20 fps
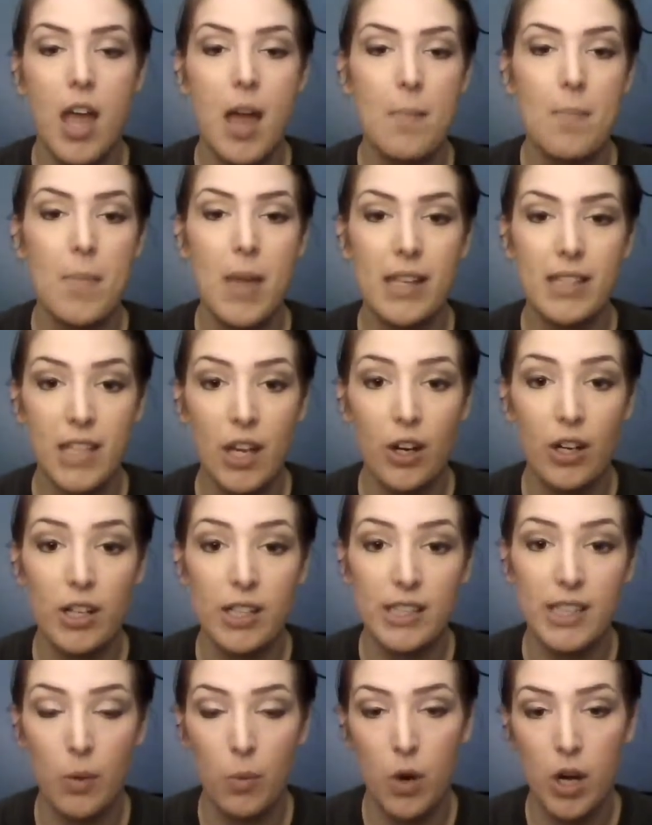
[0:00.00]
mascaras
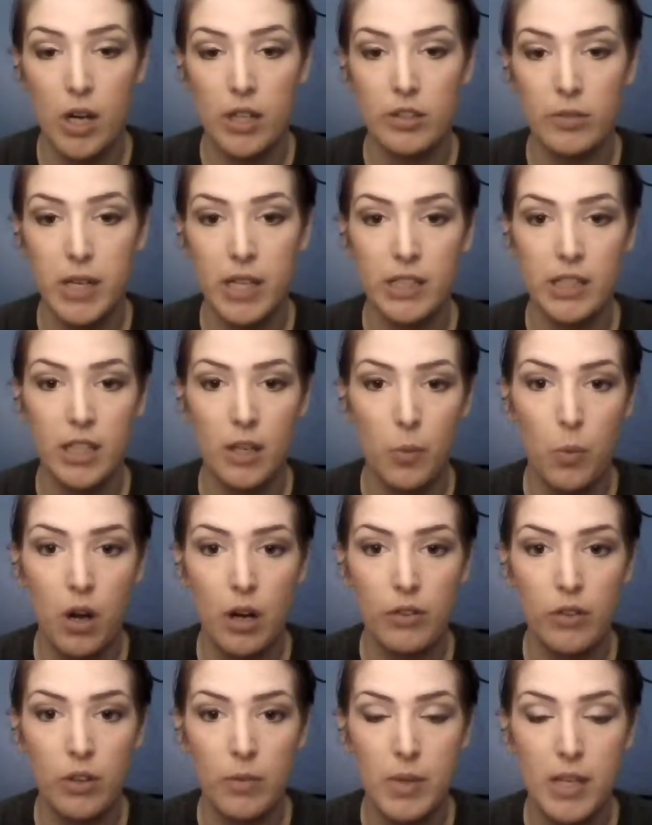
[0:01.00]
that worked for me and didn't
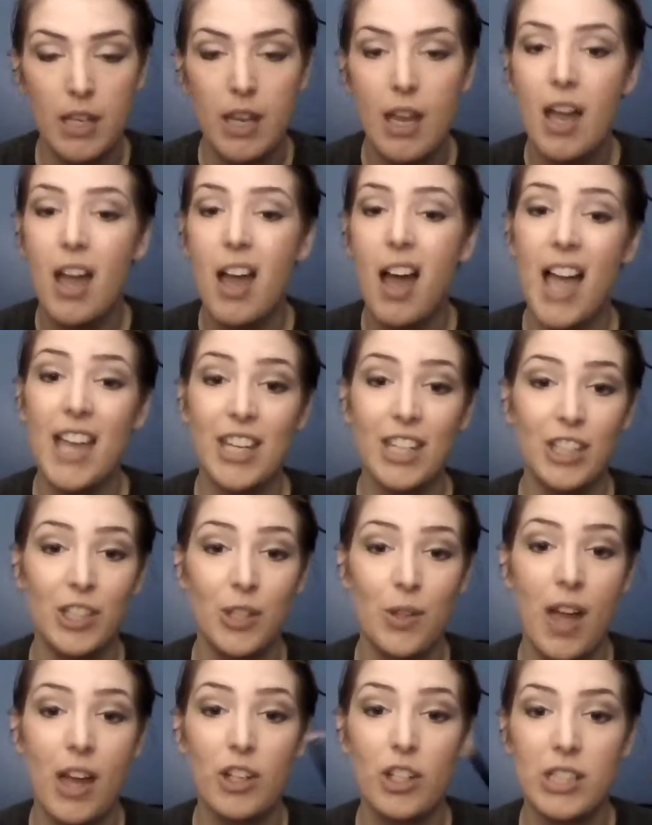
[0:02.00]
work for me, I can do
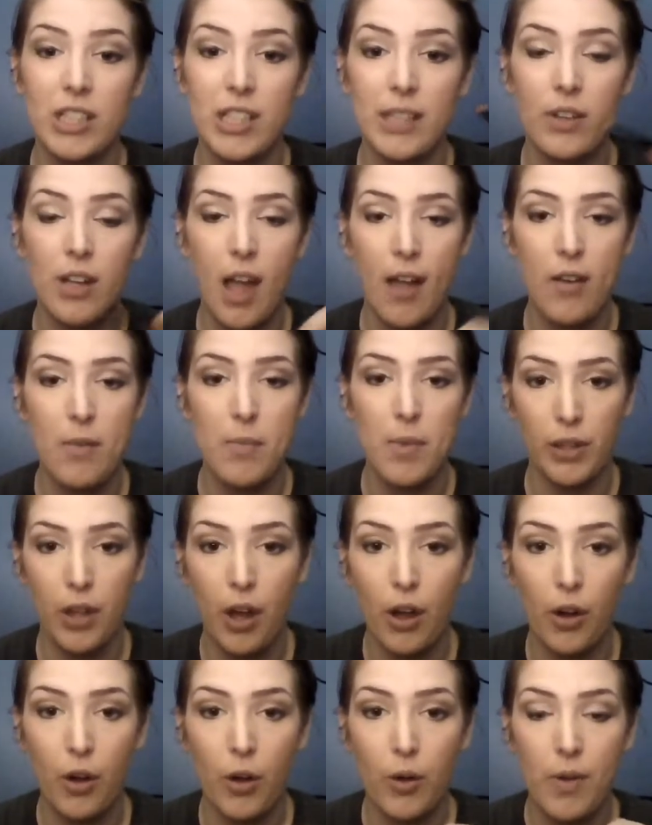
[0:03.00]
that. Just leave a comment
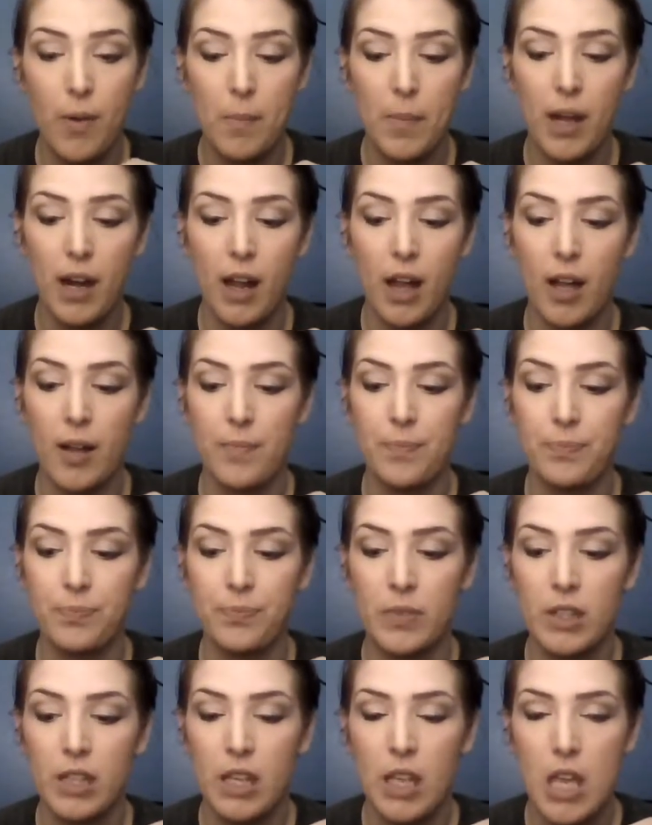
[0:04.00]
below. But
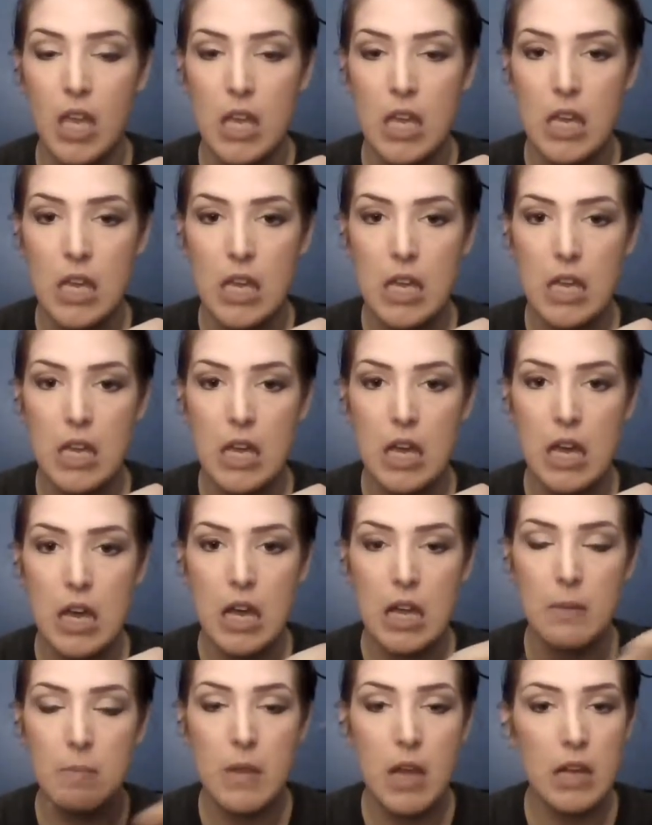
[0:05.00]

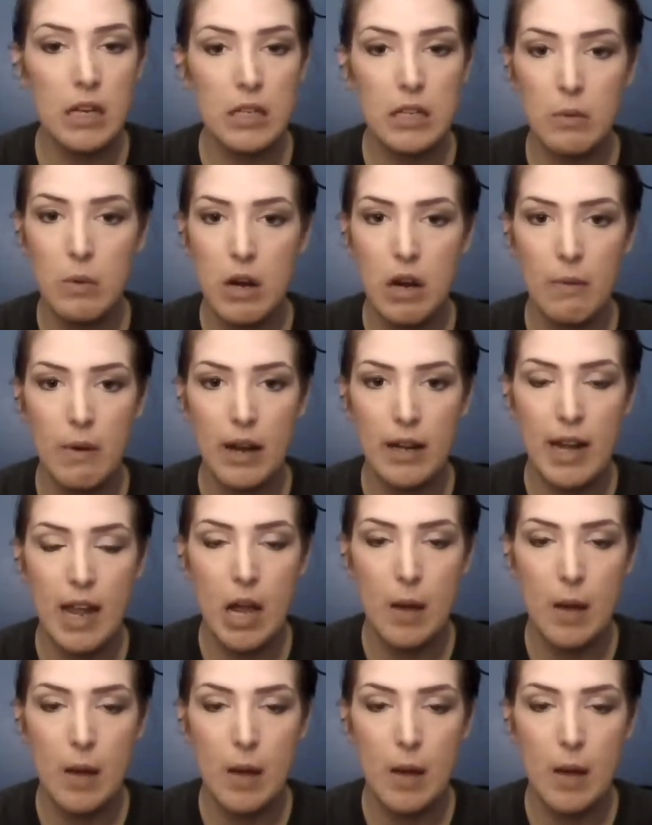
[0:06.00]
I'm not going to wear it right now